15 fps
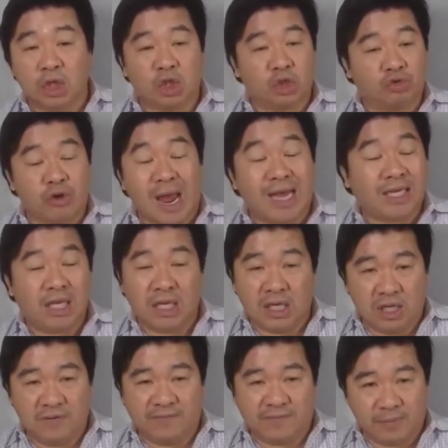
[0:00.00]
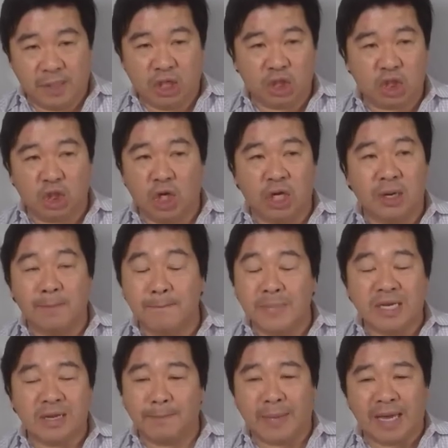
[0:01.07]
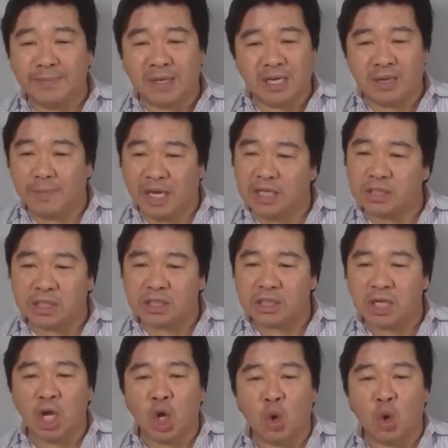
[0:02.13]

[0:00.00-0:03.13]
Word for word: tracking information on a minute by minute basis